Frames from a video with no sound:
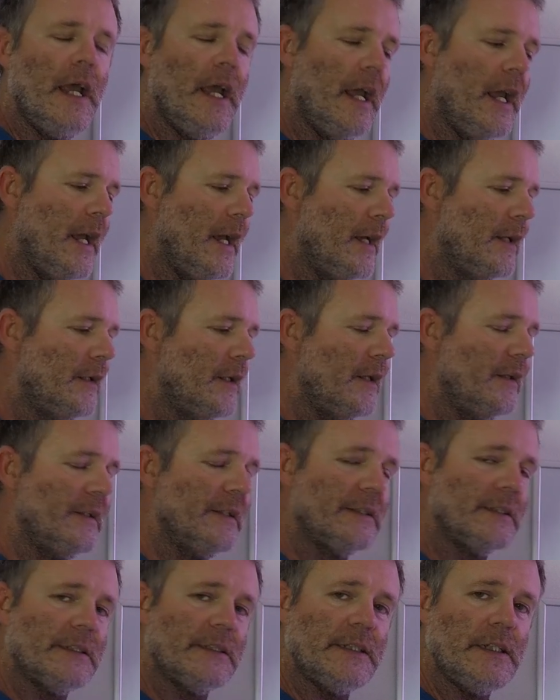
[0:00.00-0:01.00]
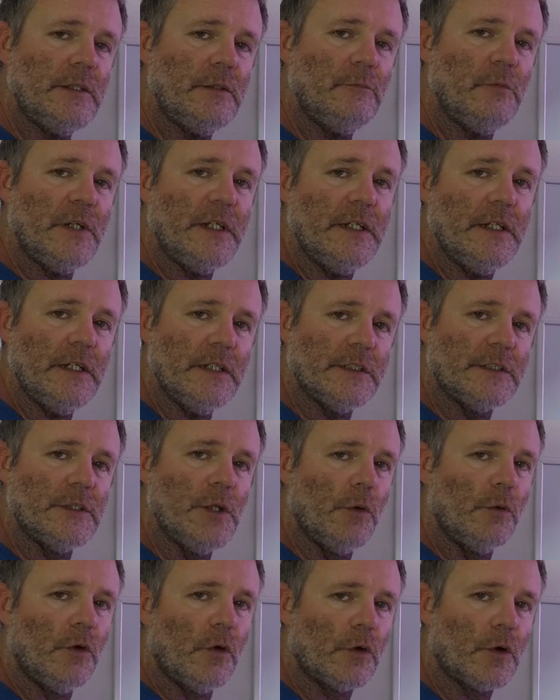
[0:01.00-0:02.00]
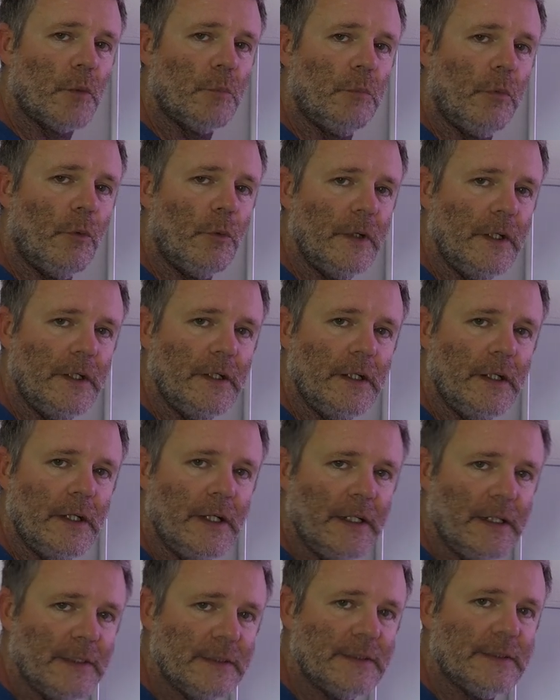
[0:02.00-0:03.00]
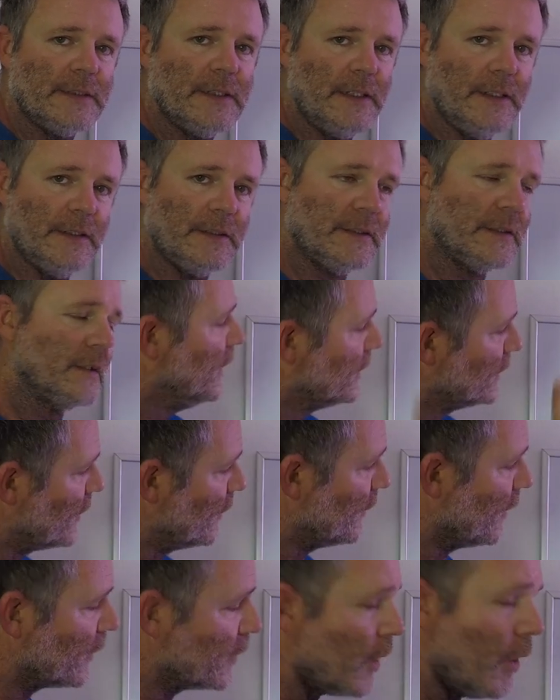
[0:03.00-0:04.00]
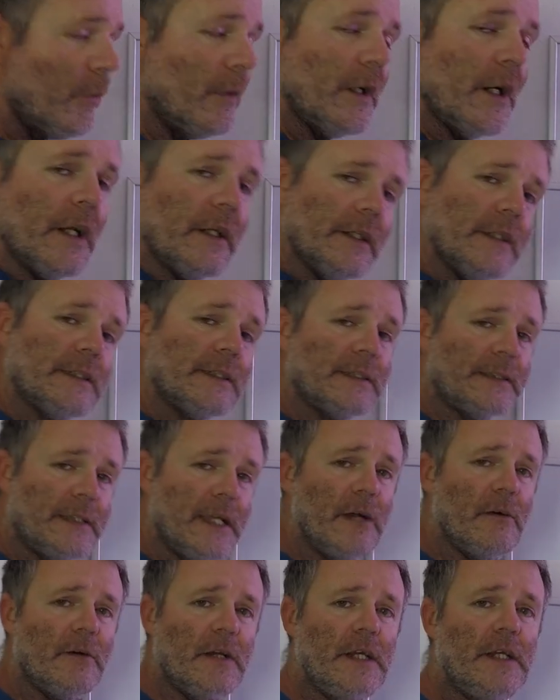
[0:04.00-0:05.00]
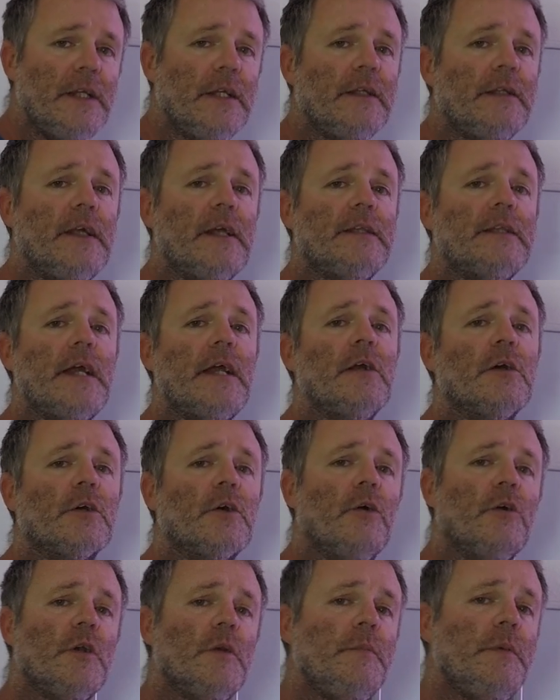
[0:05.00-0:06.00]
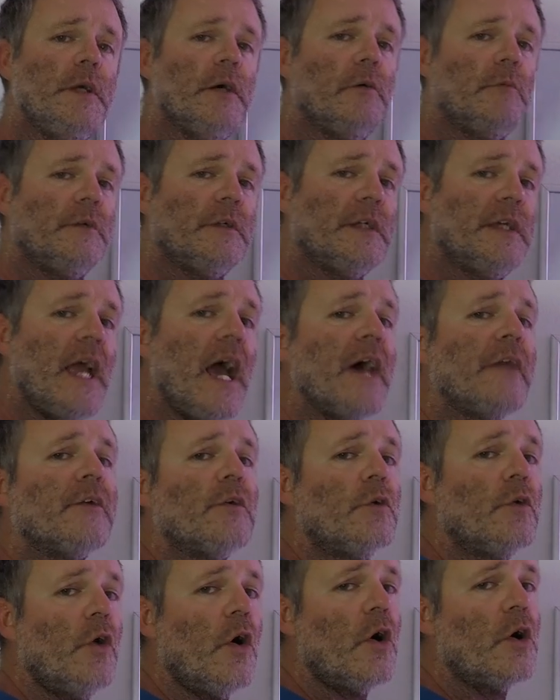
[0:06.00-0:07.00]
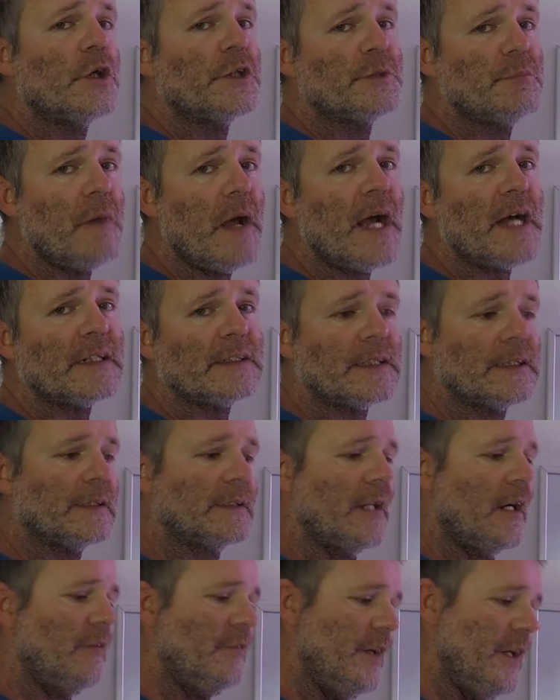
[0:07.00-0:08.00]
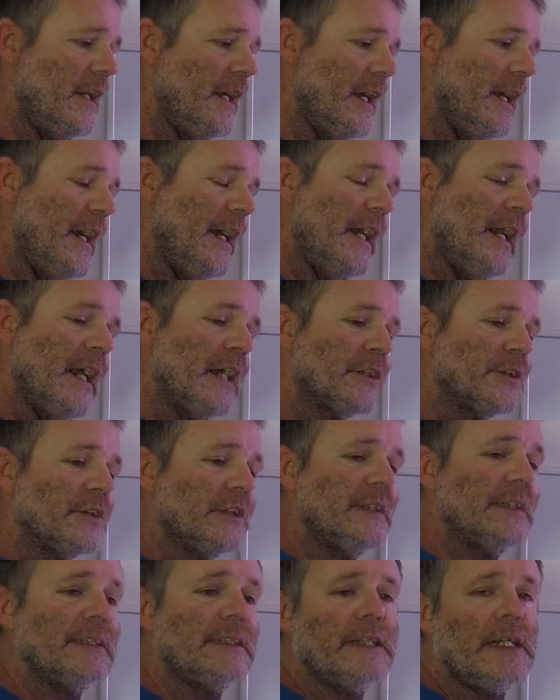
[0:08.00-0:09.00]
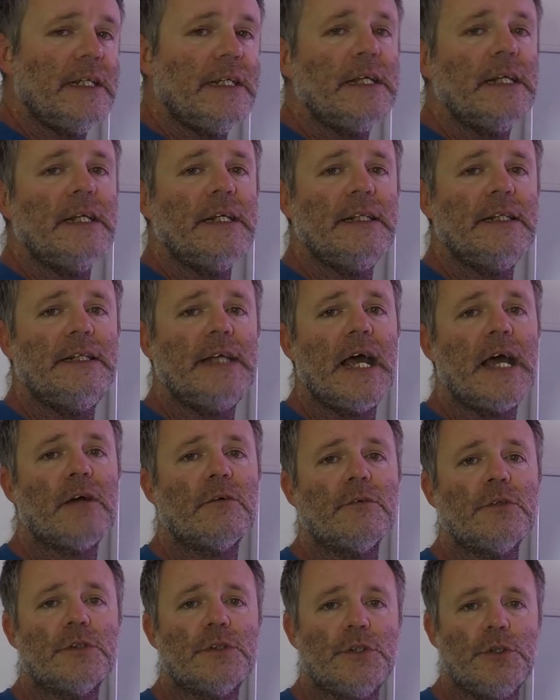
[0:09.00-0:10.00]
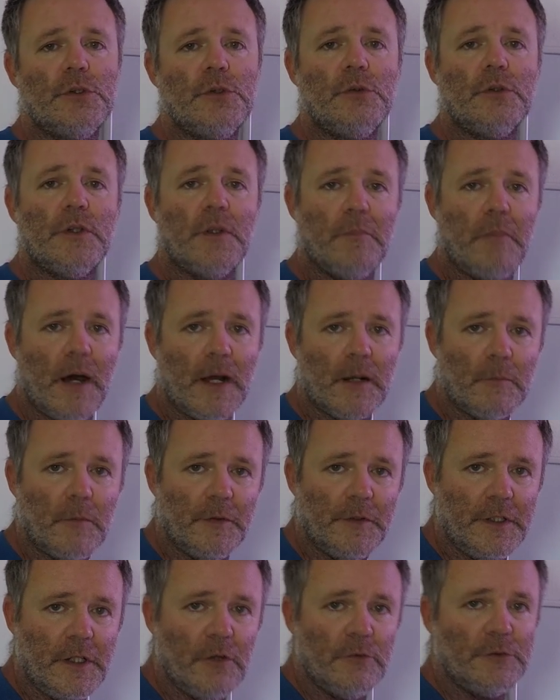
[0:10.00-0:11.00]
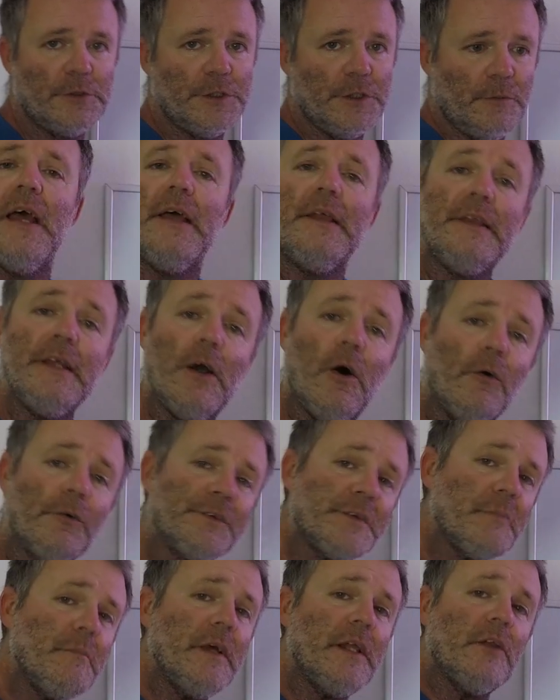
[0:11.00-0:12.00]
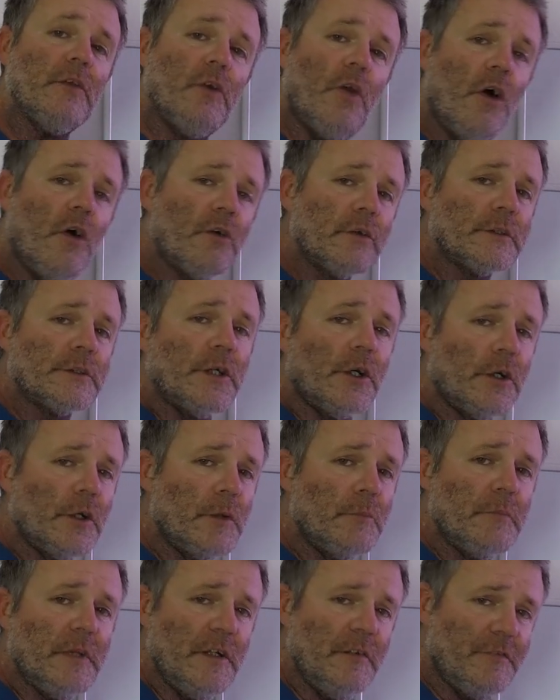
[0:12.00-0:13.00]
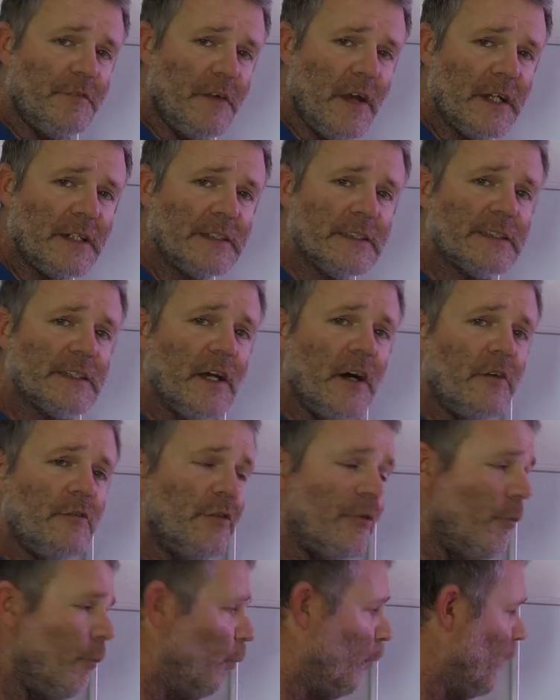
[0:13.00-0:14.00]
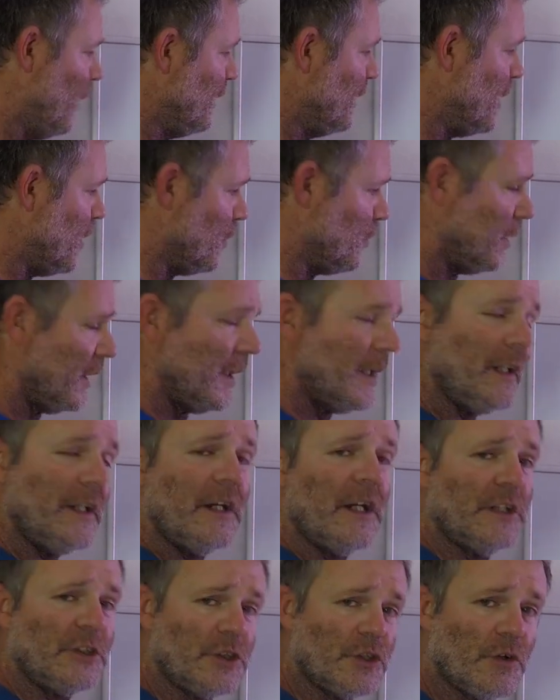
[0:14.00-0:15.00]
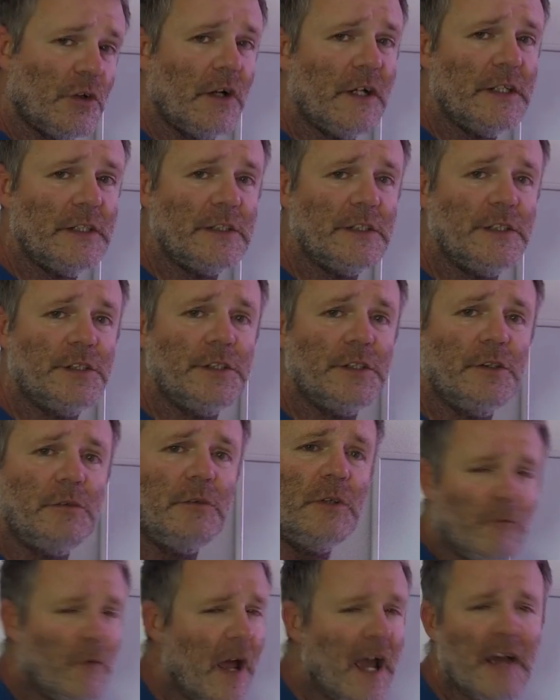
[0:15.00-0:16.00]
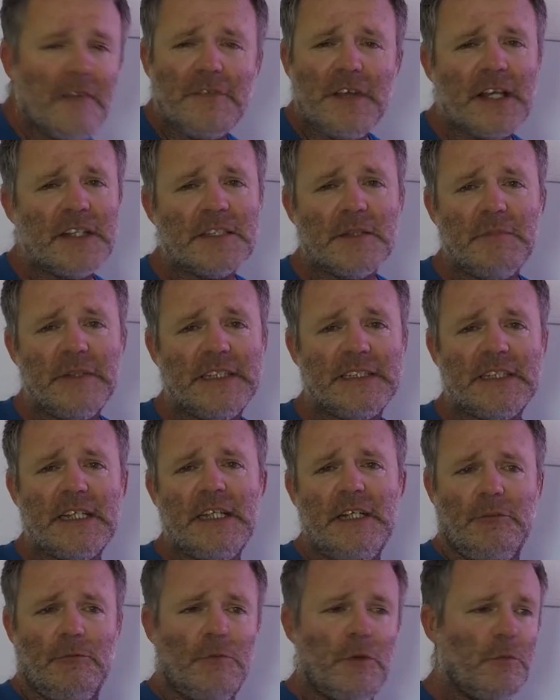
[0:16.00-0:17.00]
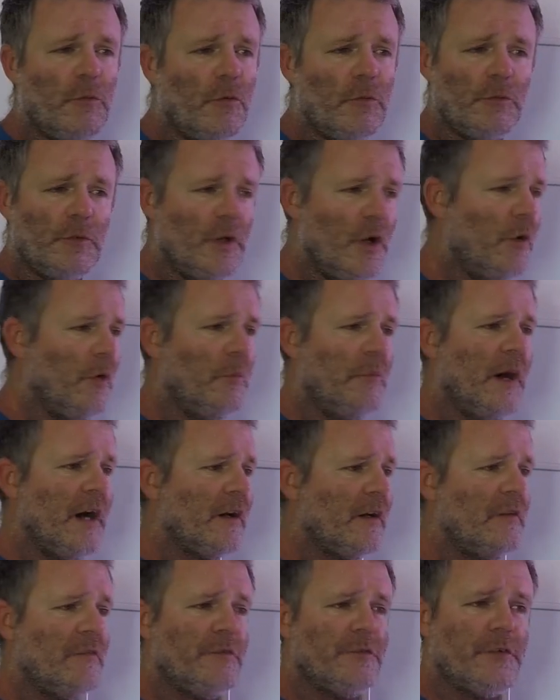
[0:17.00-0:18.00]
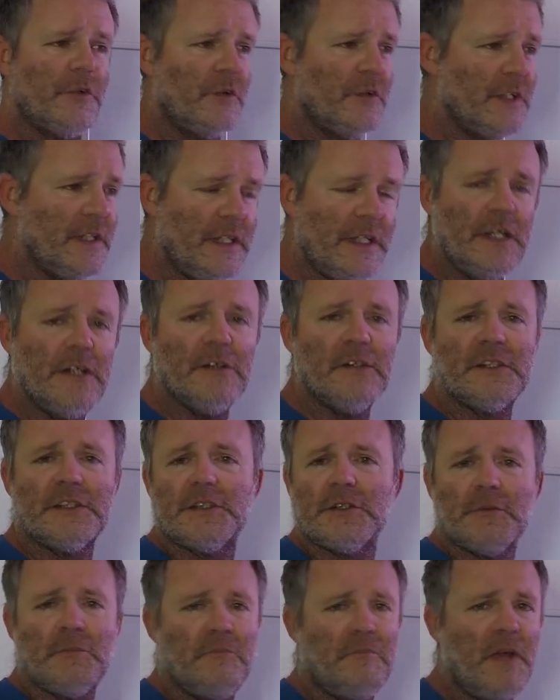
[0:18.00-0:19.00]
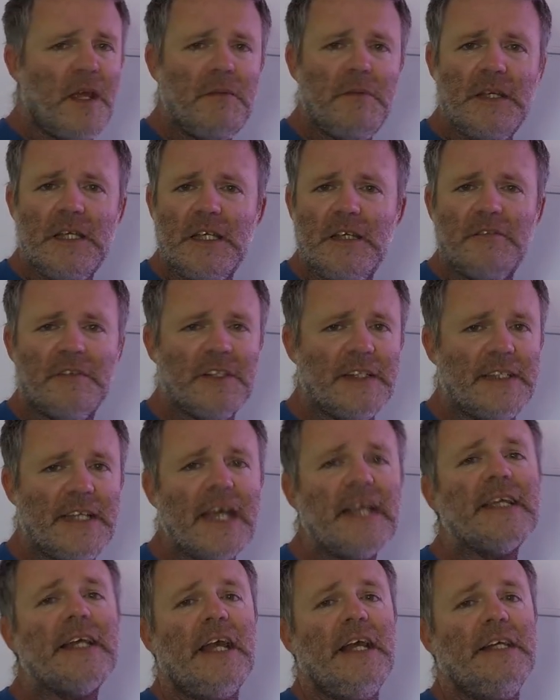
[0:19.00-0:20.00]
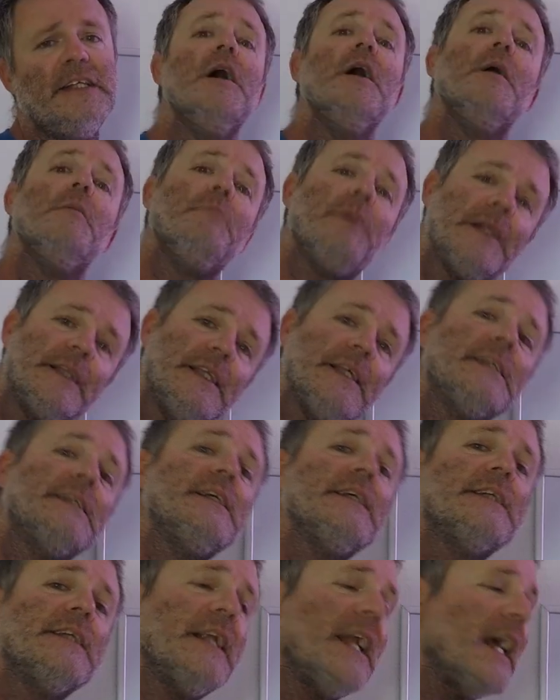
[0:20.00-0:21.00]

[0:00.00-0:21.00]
and the seaweed is no longer buoyant and it sinks. So they're going on this theory that they're going to be able to gather large masses of it and actually sink it down to the bottom of the ocean. The ultimate long term effects of what they're planning on trying to do have yet to be seen. We won't know about it for years, maybe even decades. But this is an